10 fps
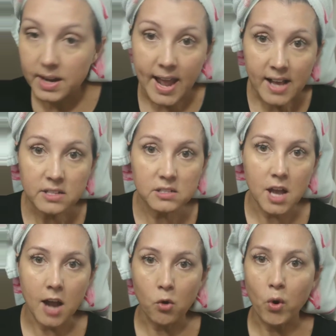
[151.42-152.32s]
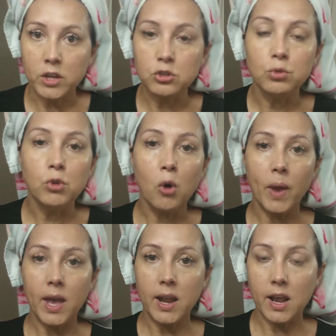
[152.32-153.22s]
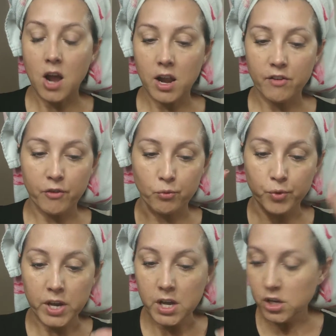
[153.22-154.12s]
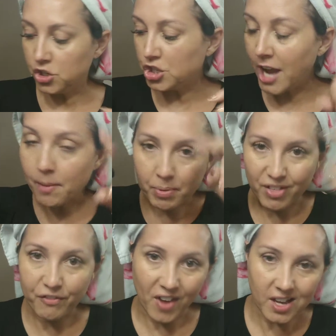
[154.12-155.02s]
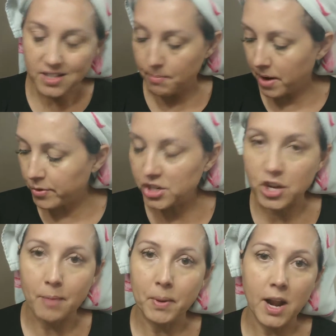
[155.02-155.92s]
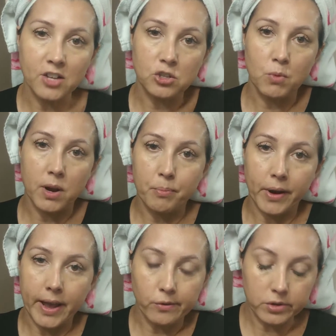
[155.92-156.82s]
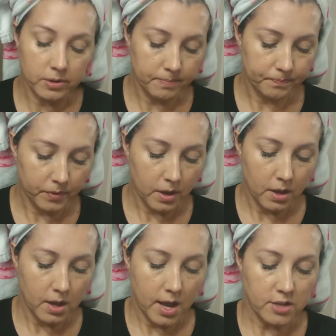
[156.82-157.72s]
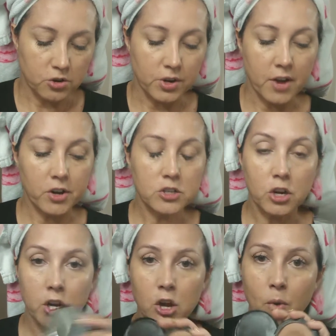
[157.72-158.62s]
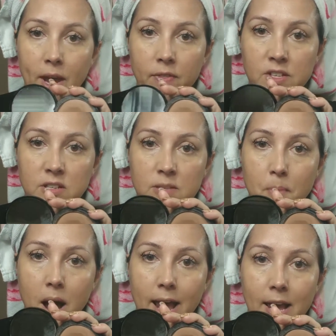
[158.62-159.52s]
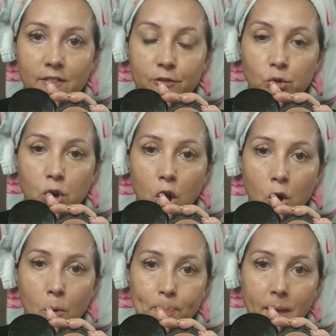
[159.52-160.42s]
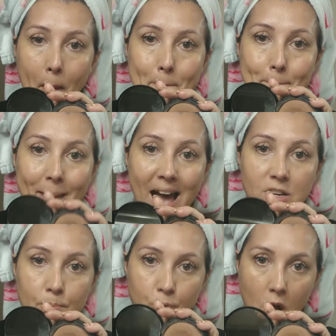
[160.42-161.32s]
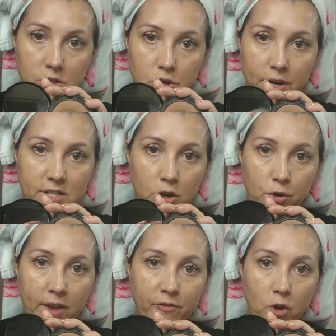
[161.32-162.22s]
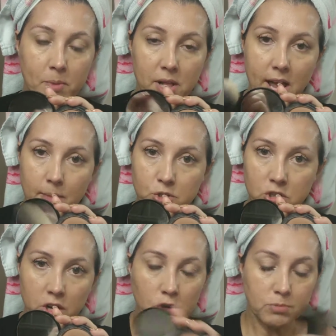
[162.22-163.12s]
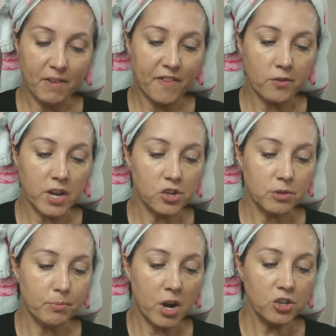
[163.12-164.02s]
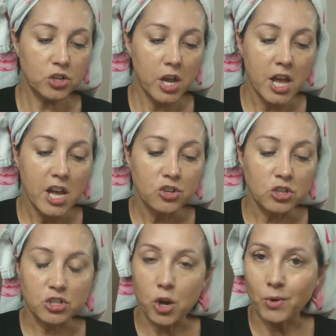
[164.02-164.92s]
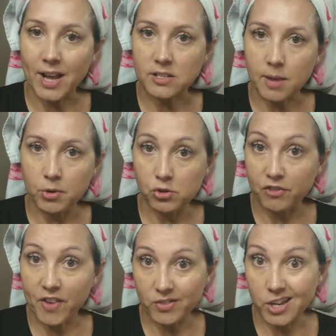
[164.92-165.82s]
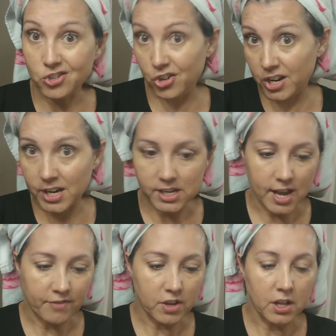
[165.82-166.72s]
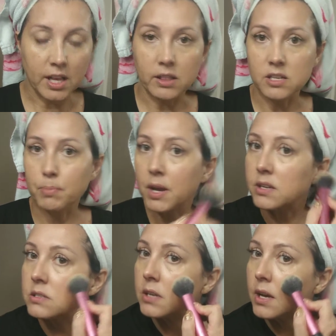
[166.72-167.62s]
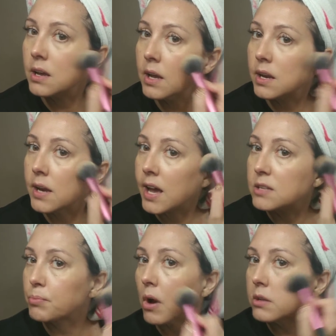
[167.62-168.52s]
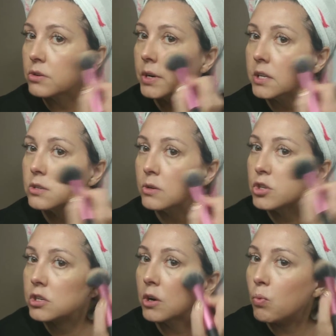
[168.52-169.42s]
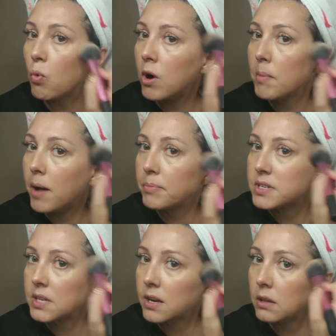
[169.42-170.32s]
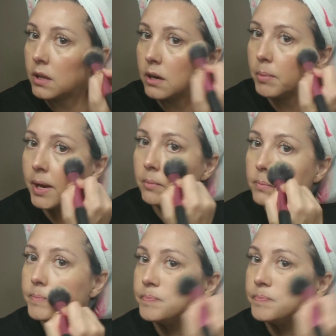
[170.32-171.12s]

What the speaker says: Next, I'm going to go in and kind of reshape the face, and by reshape it, I just want to bring out a certain area. So I'm going to go in, this is my Vuco matte bronzer. It's a cream formula, and I'm just going to use my foundation brush. Just note, next time you use your foundation, you're going to have to clean this because it has bronzer in it. So I'm just going to warm up the skin a little bit.